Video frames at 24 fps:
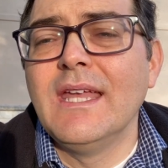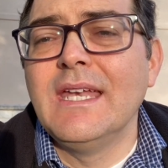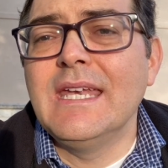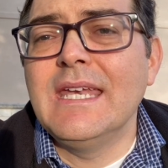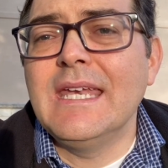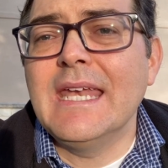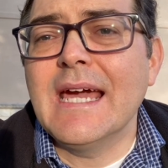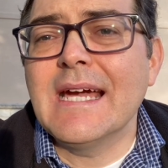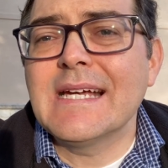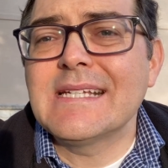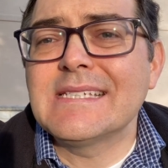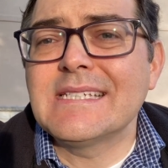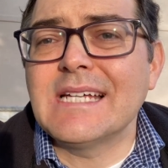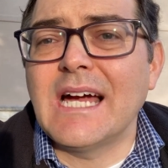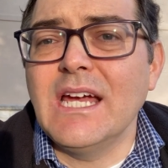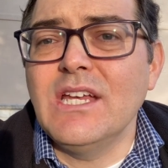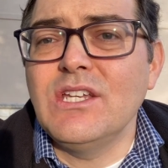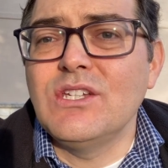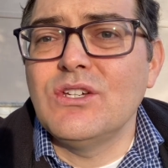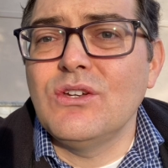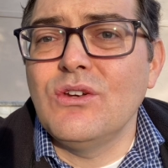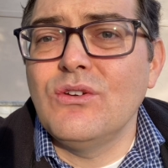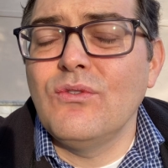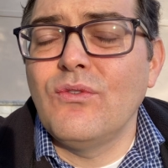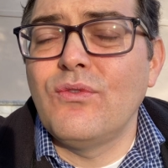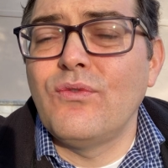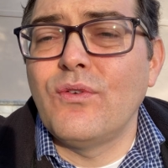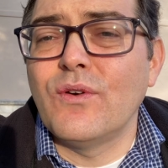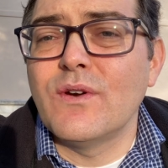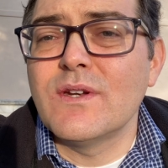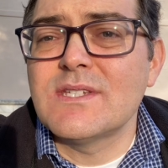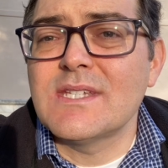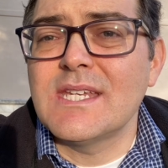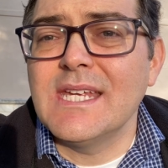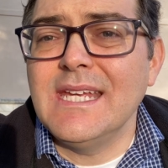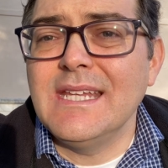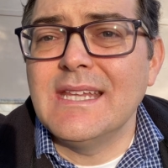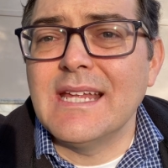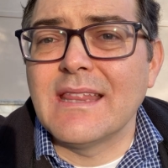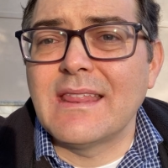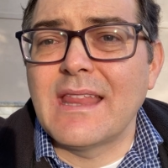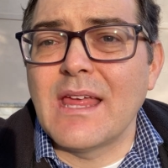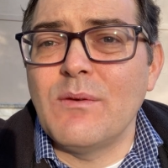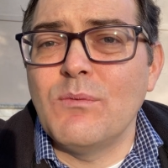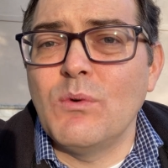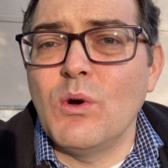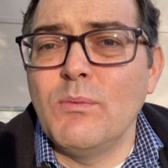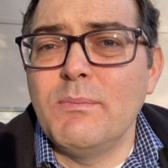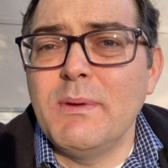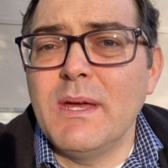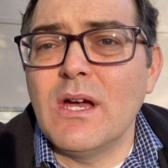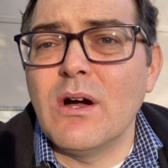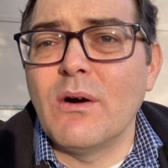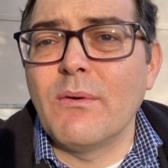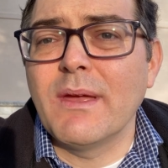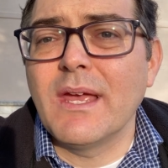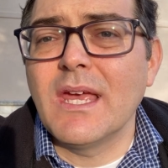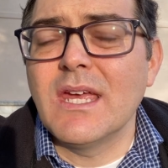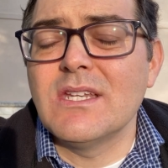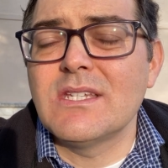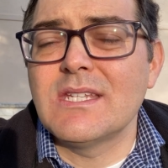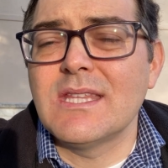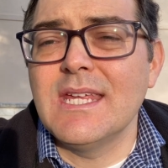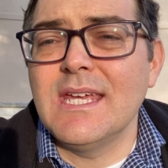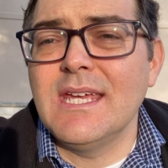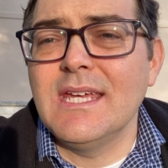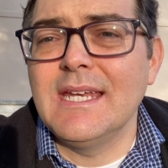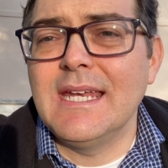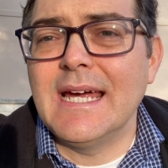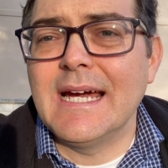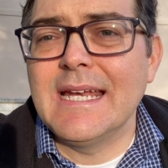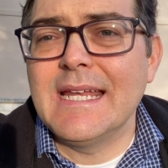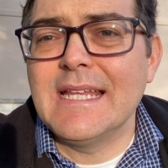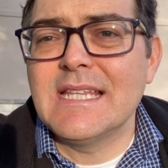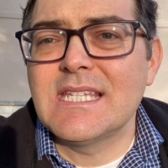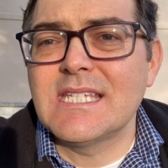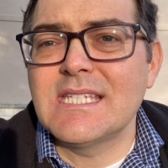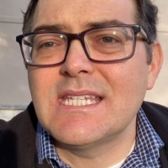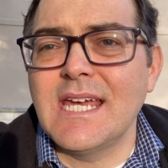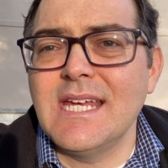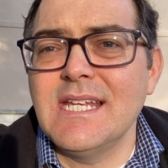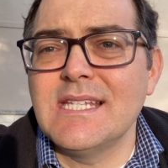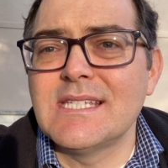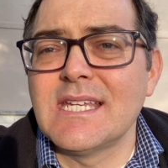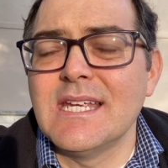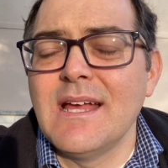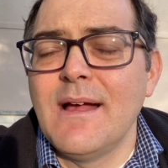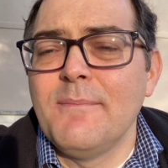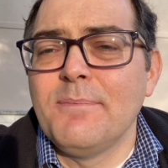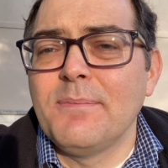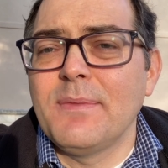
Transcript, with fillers: Next, I do foresee that they will be going into the United States.